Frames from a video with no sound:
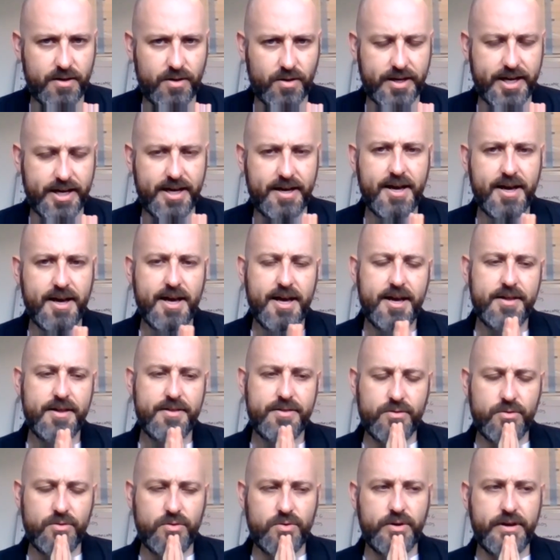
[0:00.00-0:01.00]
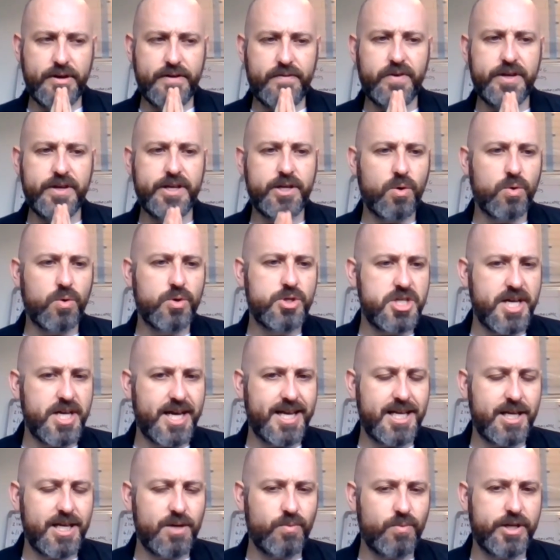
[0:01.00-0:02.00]
Okay, so if we know
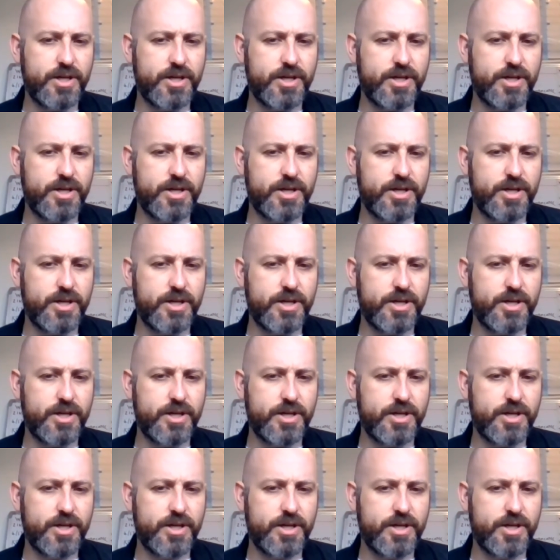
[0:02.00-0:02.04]
Jenny,